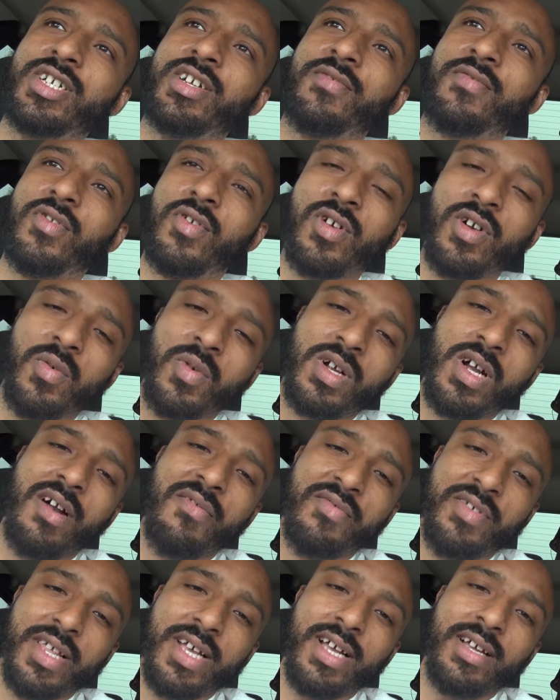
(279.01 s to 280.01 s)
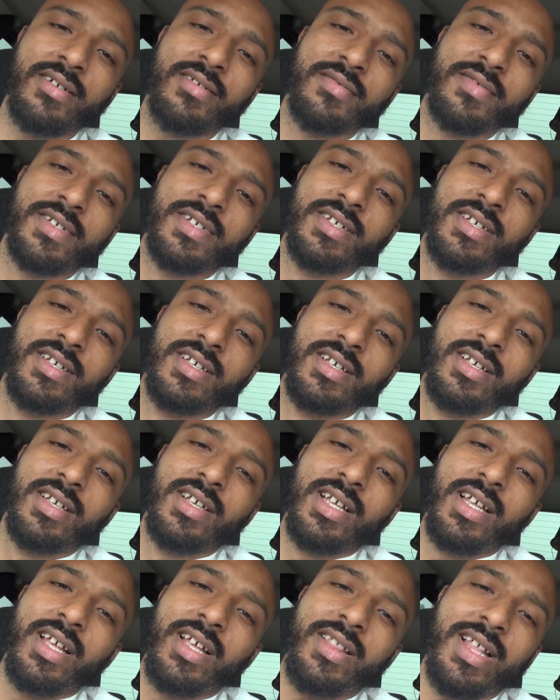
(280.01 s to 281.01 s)
in Florida will cover that.
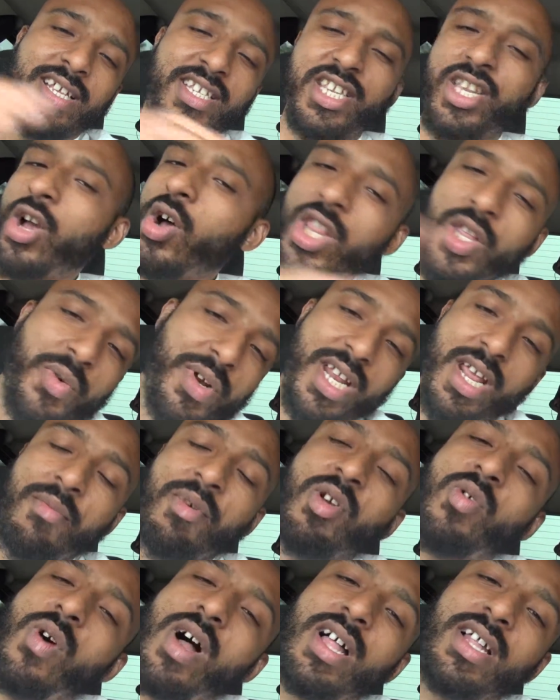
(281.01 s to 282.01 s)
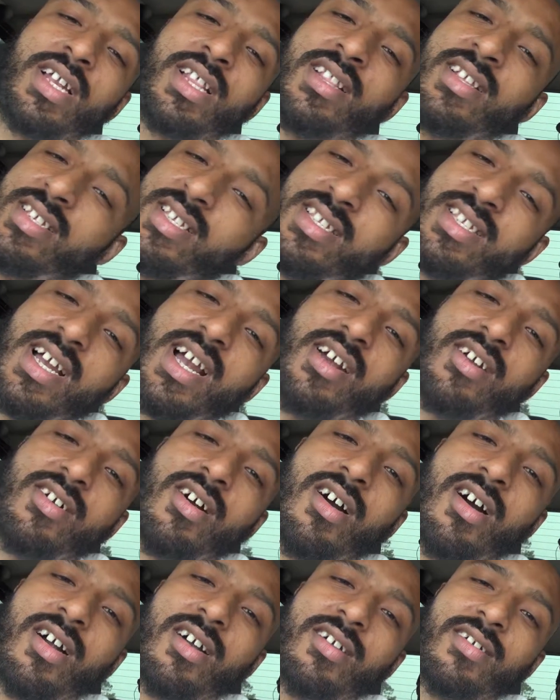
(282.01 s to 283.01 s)
That's the only redeeming quality in this entire
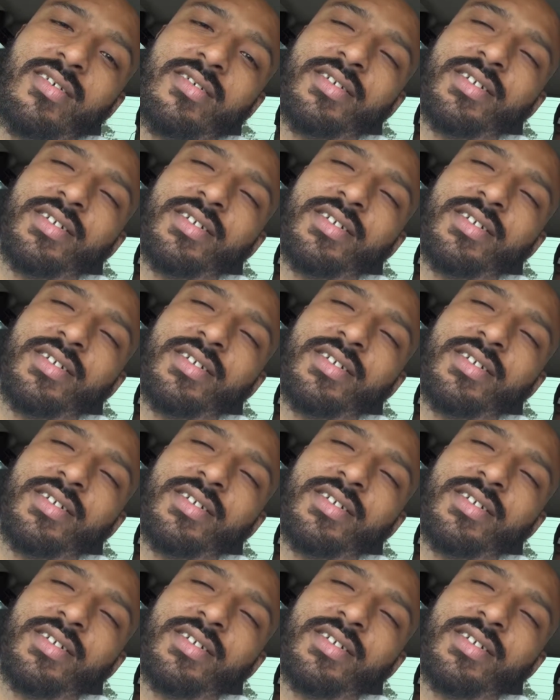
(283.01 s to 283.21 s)
car.